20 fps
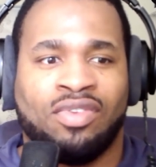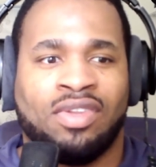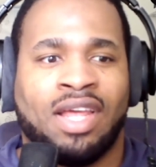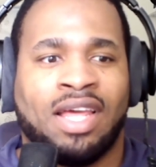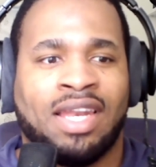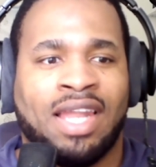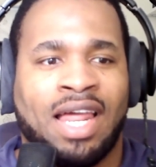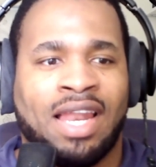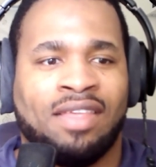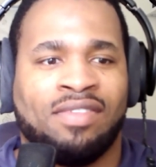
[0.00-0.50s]
the
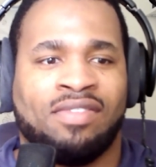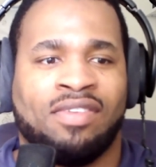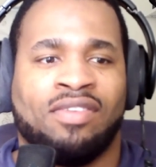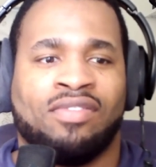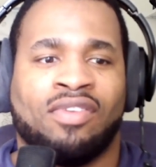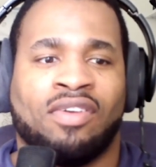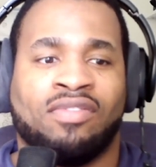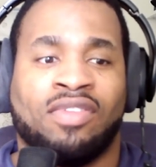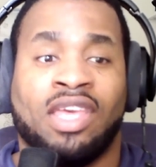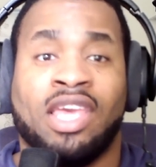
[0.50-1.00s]

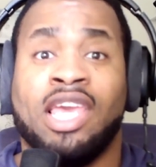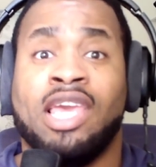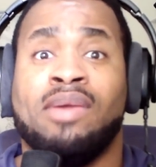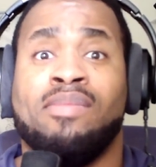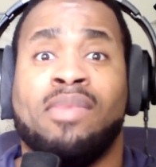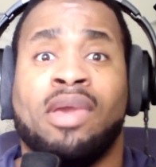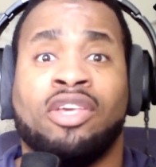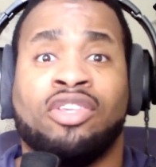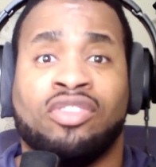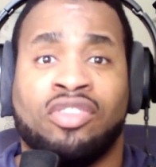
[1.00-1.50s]
analysis of the
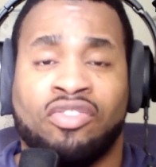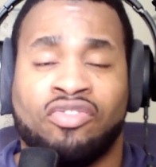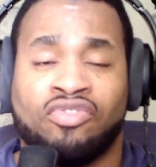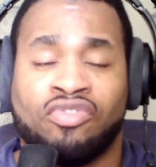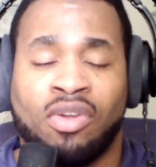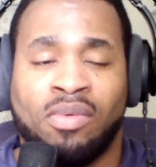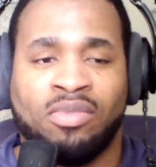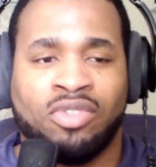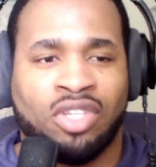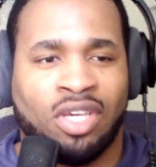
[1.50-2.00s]
image
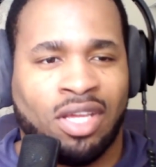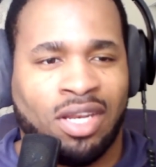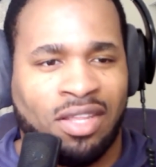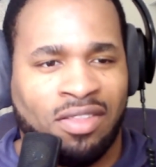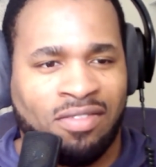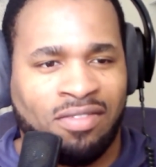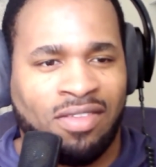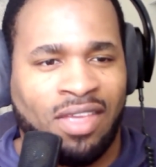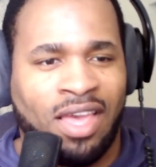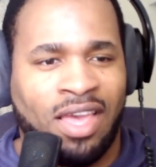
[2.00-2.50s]
description,
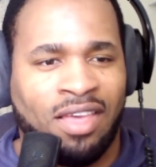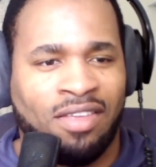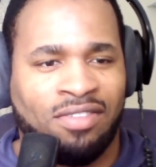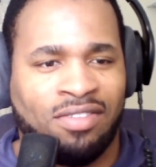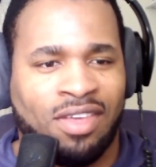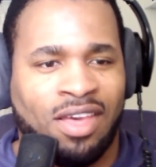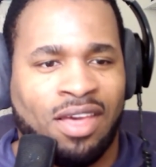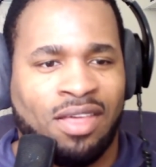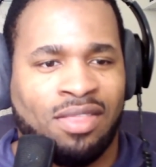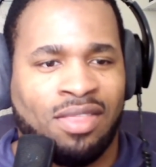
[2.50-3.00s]
it
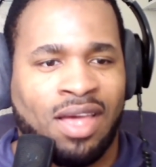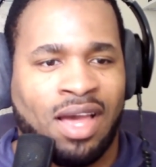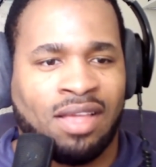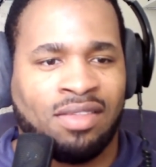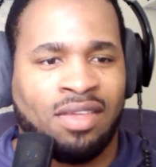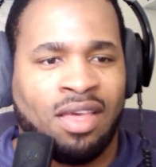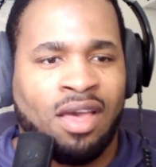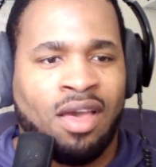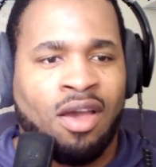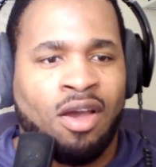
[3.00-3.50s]
says here
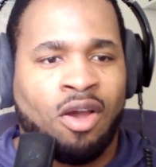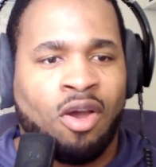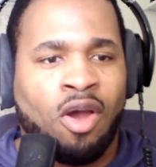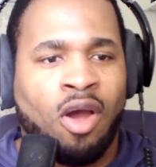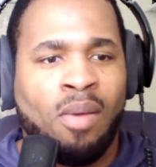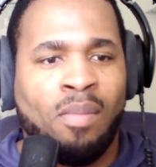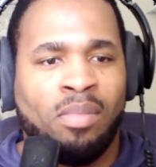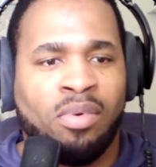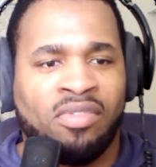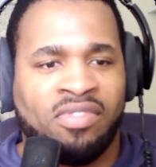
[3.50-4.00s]
that
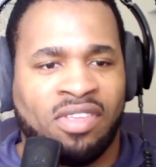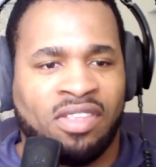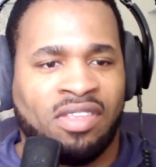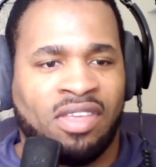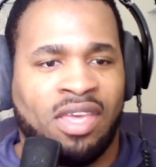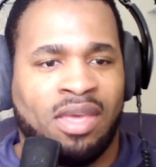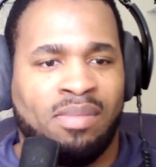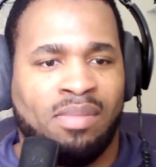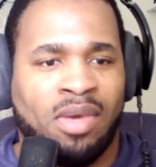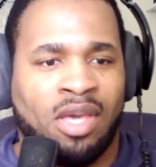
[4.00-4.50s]
composite
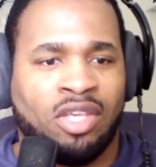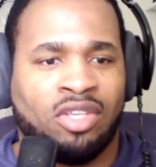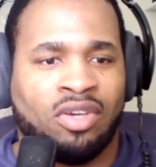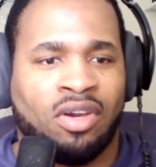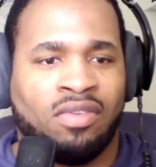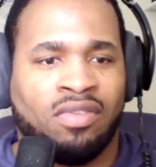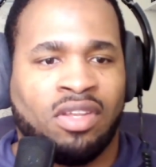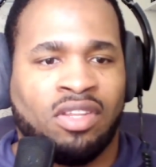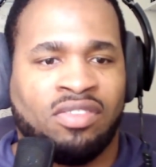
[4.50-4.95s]
image of the